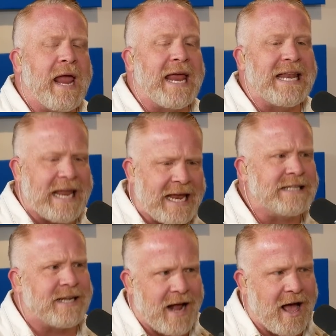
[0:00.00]
and
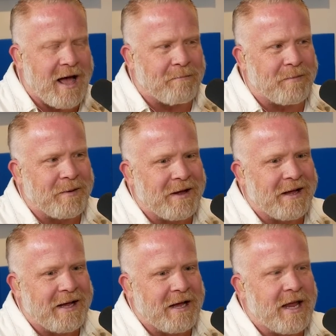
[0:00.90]
ended up
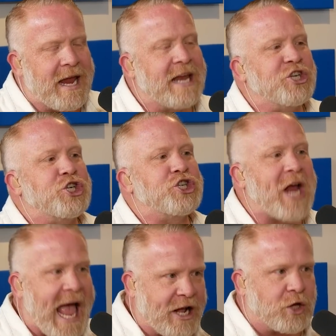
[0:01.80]
in
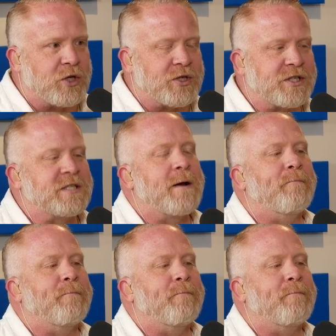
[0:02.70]
shackles,